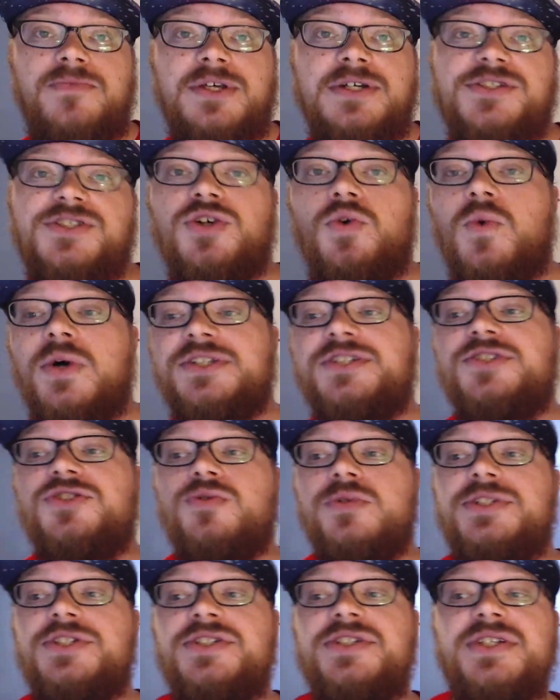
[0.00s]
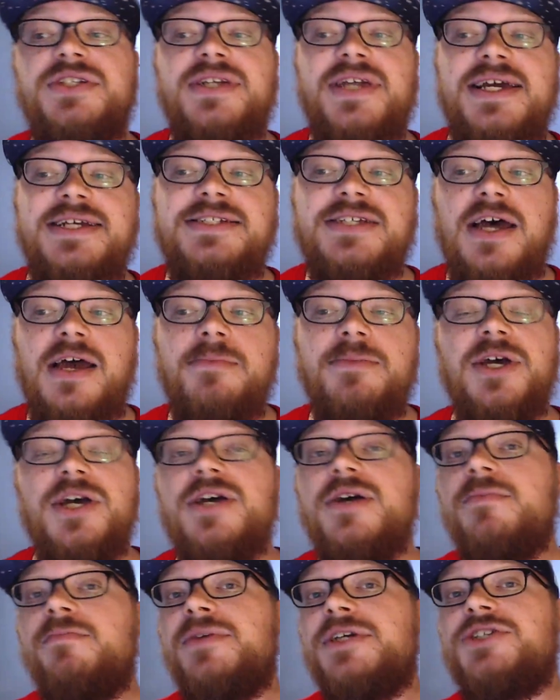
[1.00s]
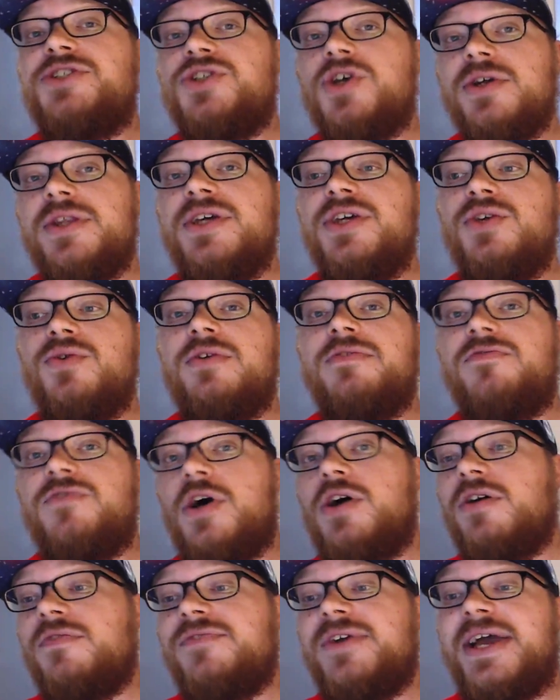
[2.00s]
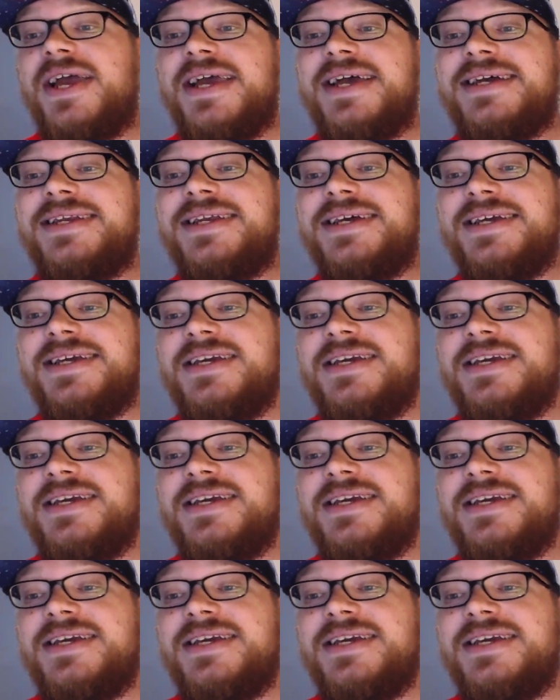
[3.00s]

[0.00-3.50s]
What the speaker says: So once it switches to nighttime, be sure that you evolve an